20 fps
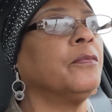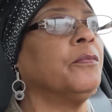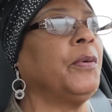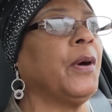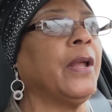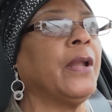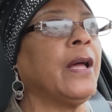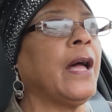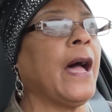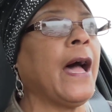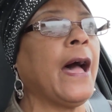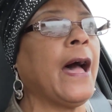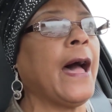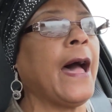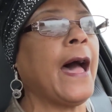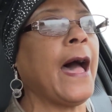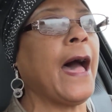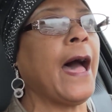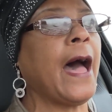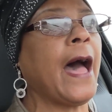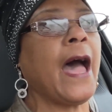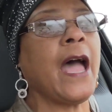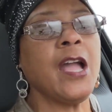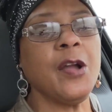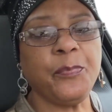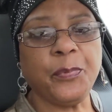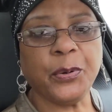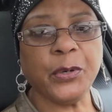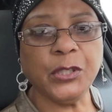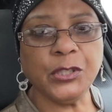But I
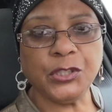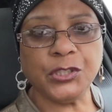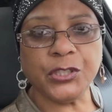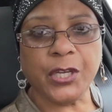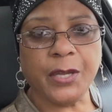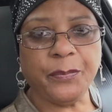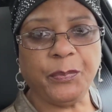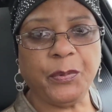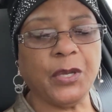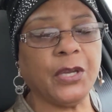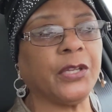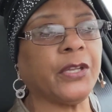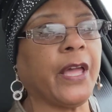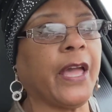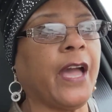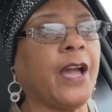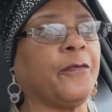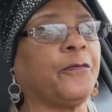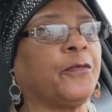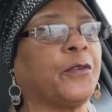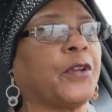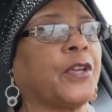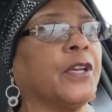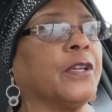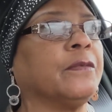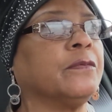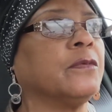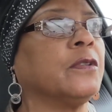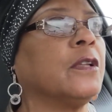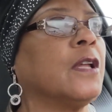appreciate being
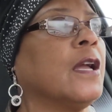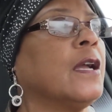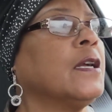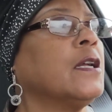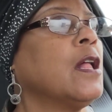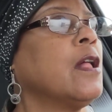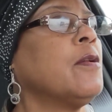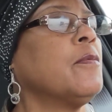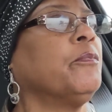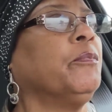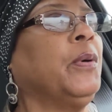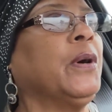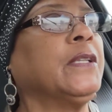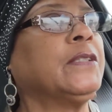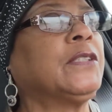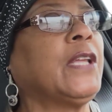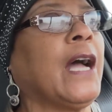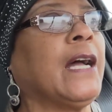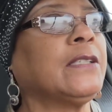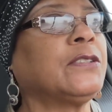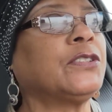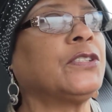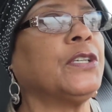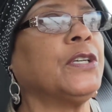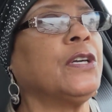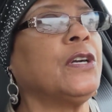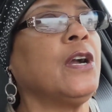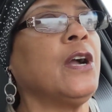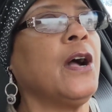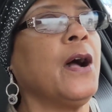African. But
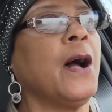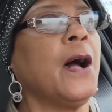Dr.